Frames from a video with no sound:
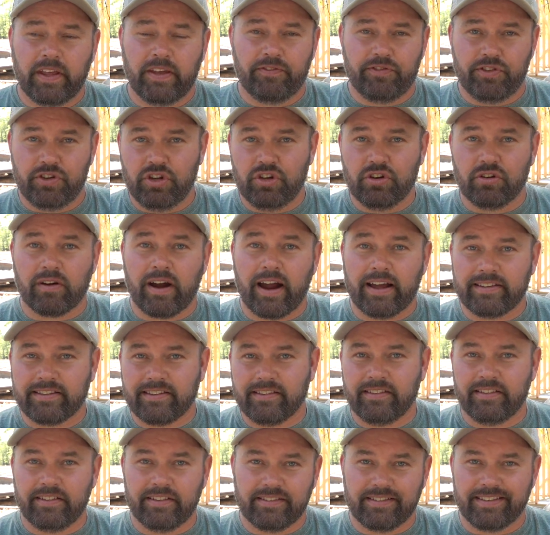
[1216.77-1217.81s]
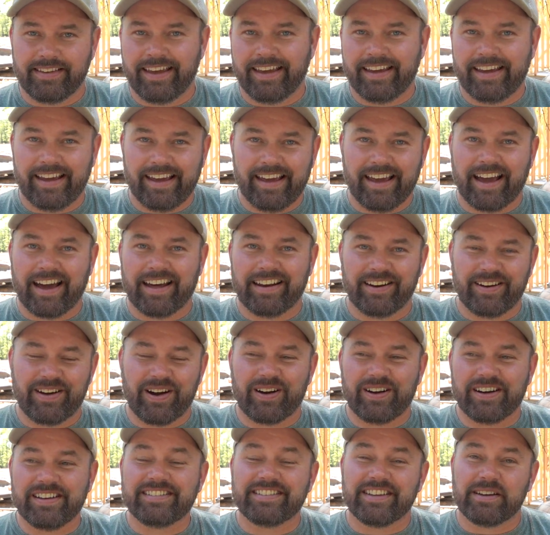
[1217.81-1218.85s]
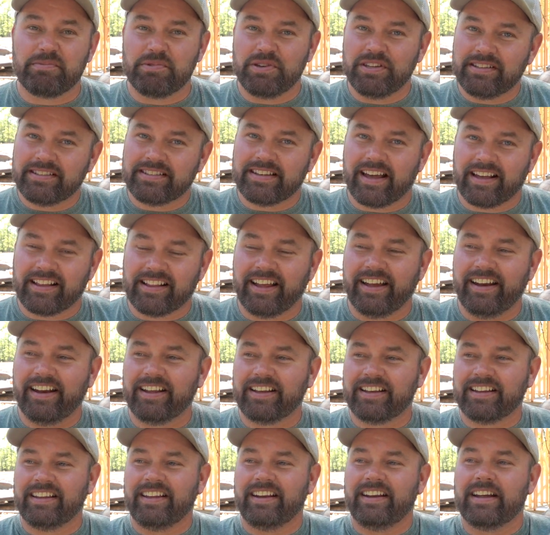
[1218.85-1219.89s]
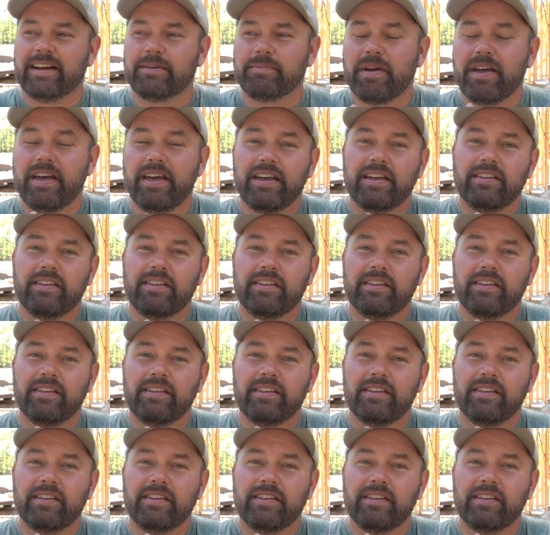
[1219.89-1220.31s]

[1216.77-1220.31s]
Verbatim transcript: if you do it right it can get kind of dirty and stuff but you just got to clean it clean it up